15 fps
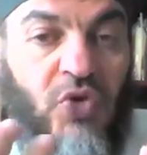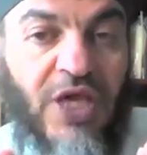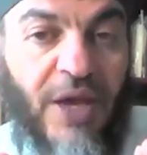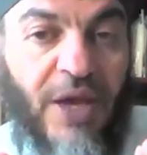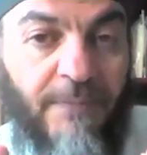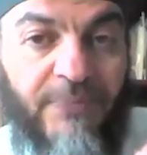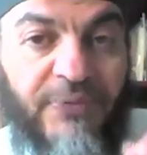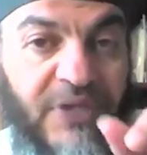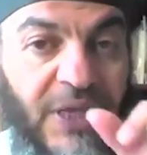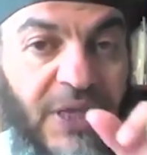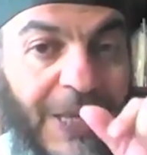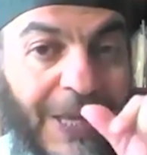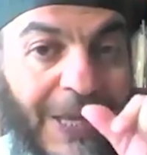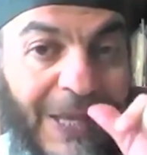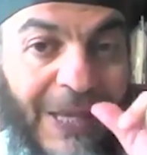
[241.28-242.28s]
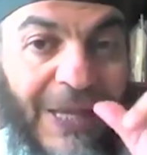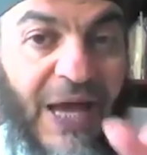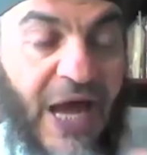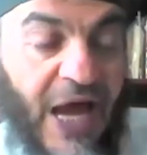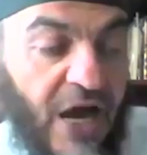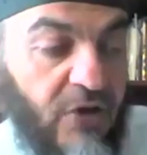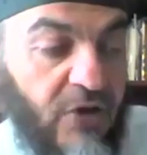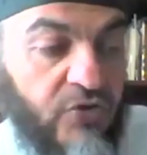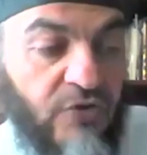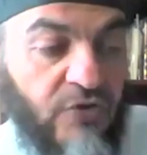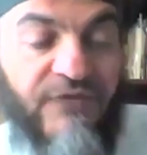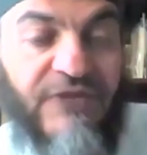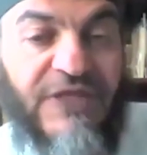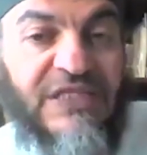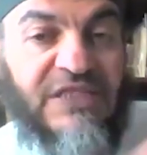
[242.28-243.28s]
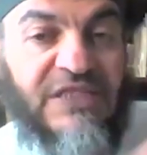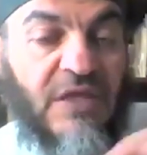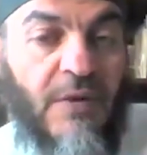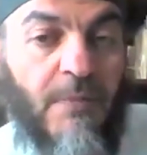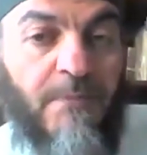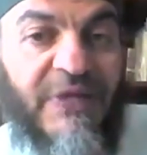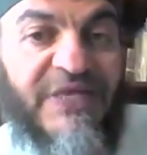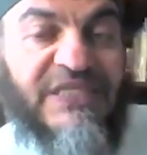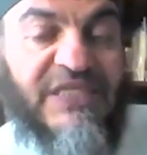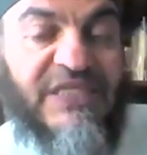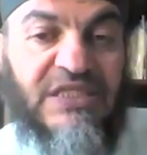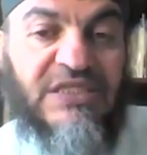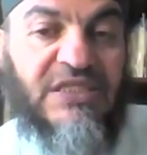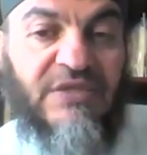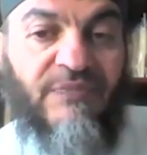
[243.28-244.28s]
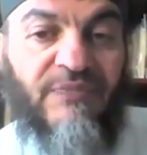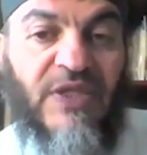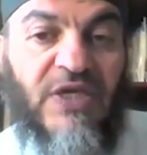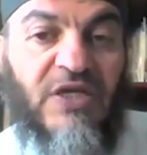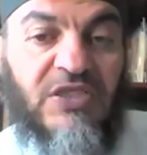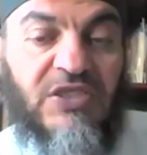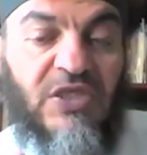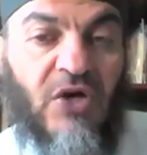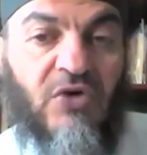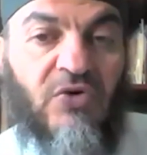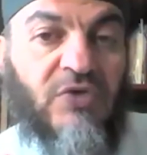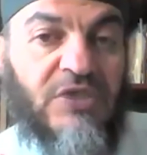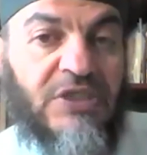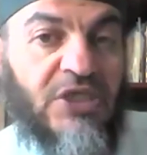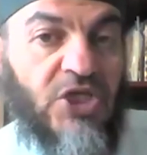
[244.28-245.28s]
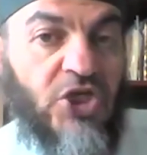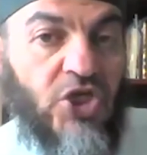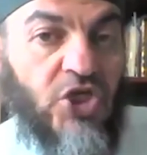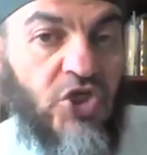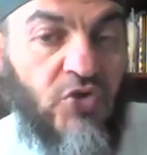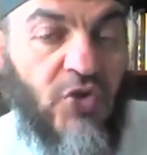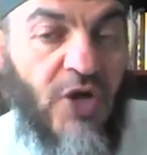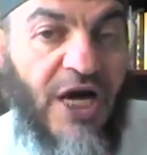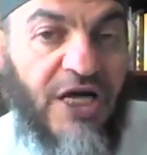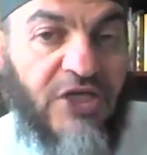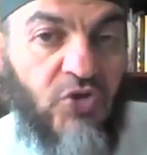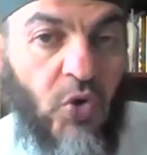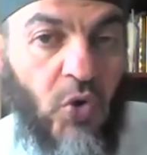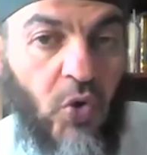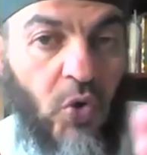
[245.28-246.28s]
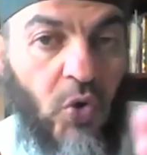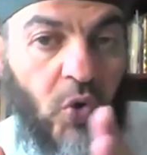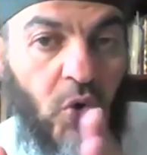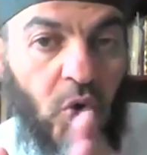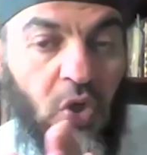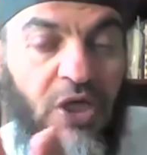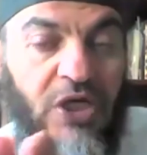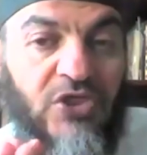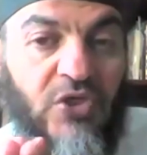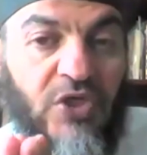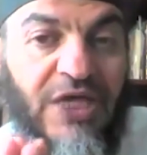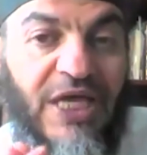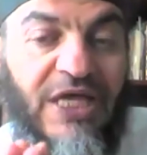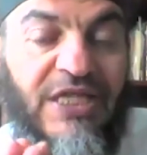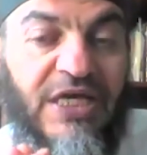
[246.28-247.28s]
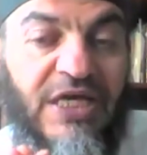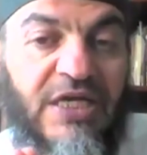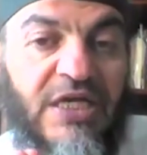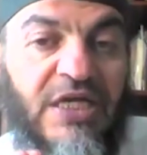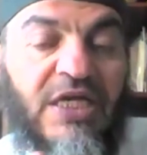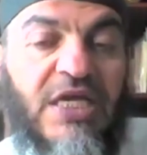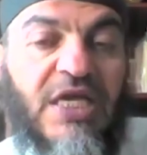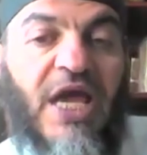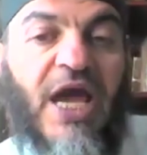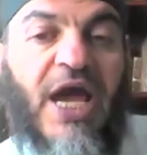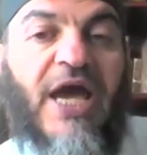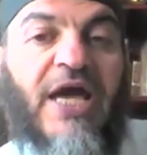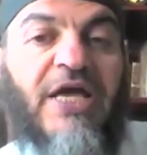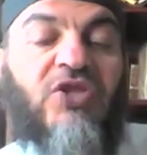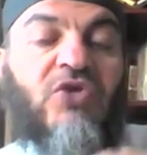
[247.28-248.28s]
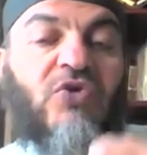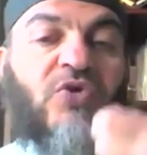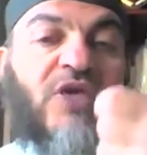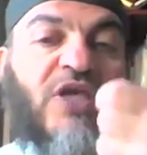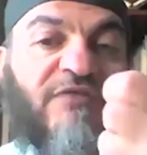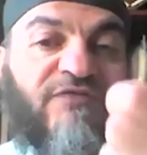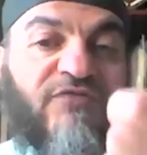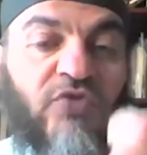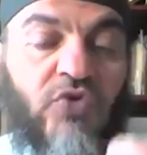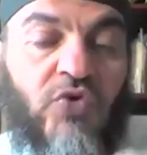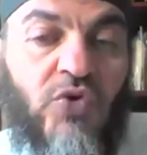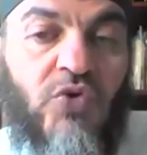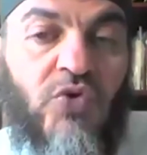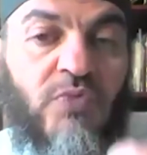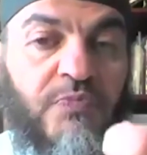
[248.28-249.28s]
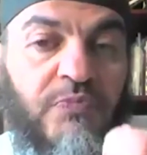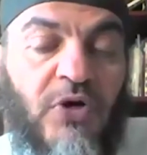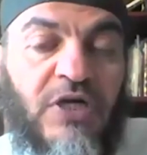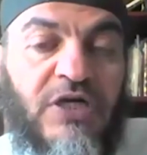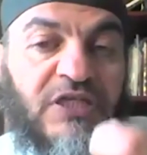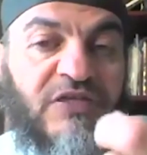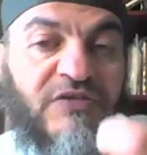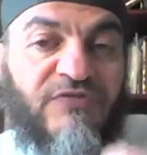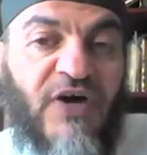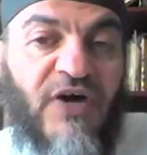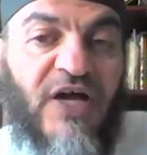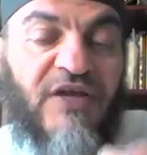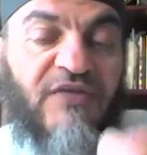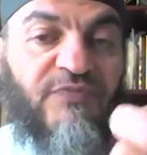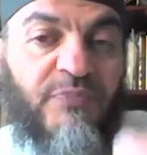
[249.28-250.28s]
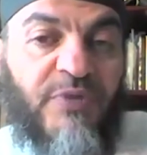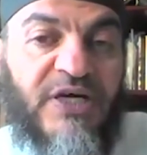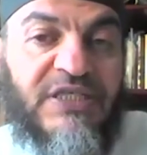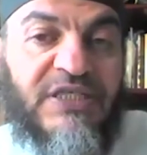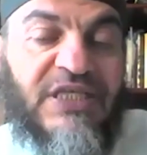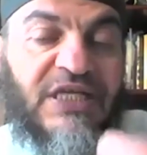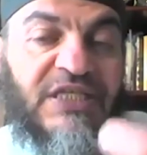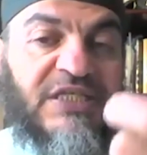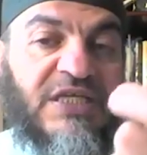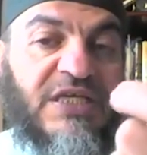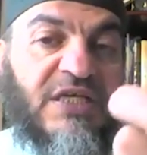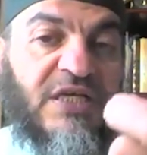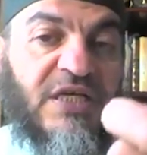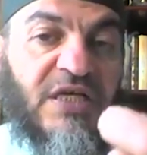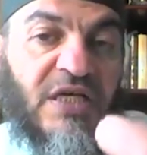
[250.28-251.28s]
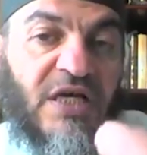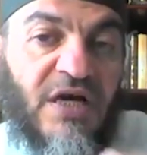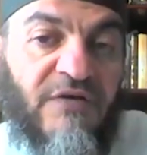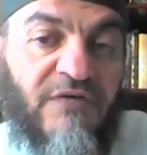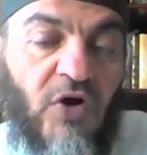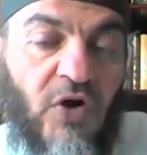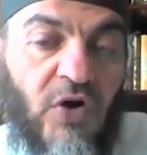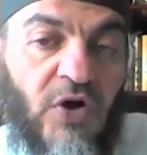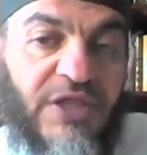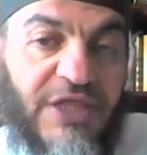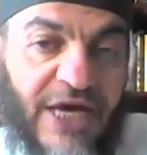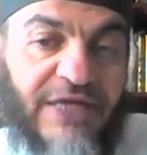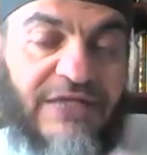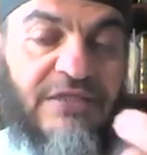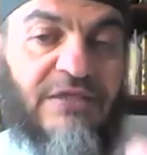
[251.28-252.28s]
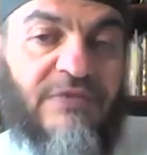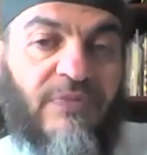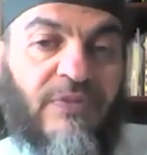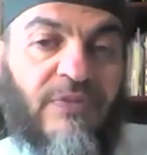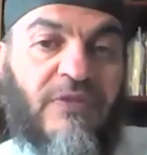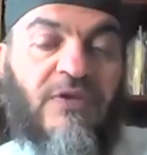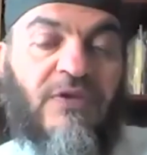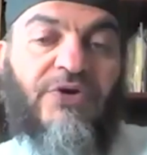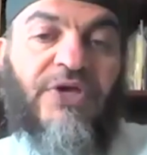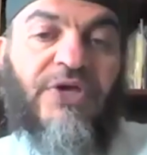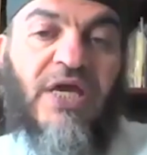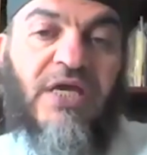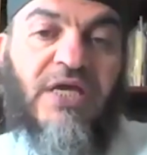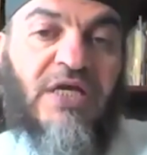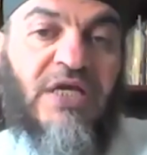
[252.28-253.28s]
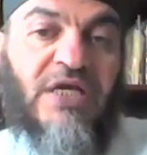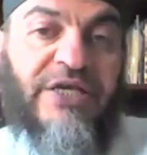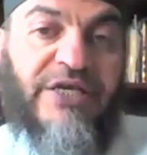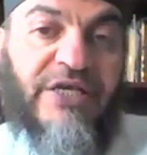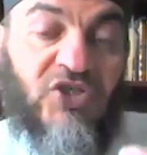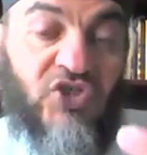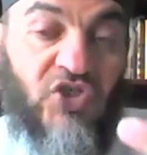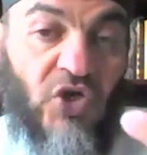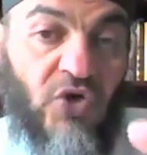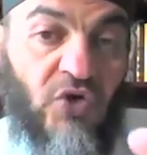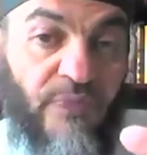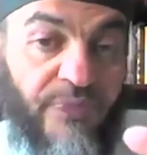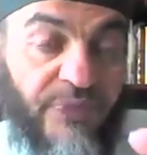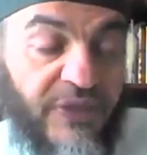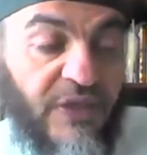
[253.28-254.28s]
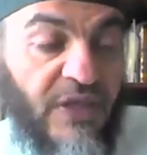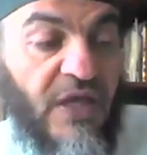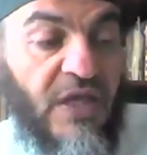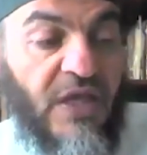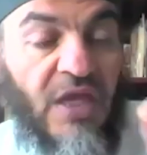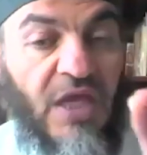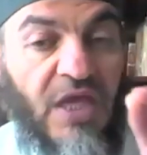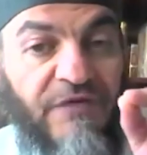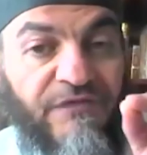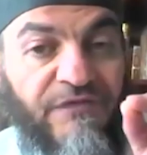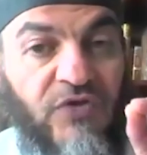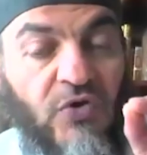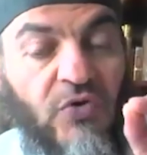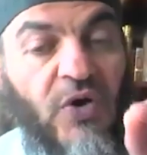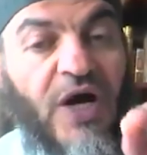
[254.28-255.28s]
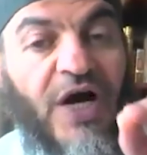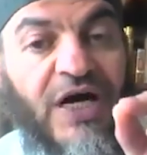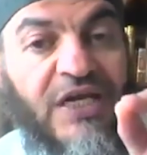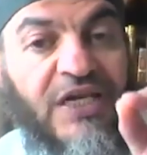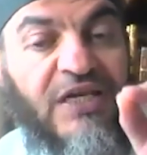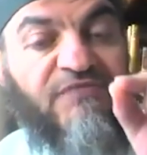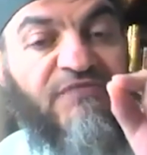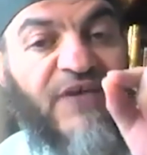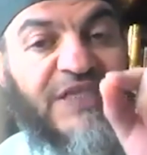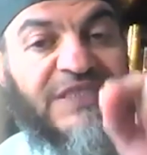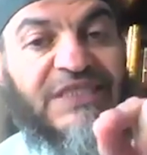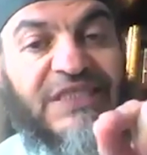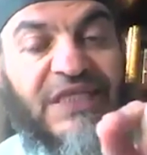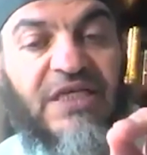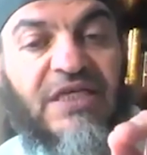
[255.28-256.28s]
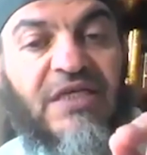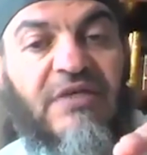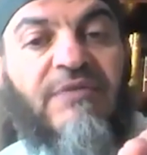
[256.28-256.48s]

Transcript: kept out of this business. So you add all together and you give 2.5% on that. Okay, so if you are investing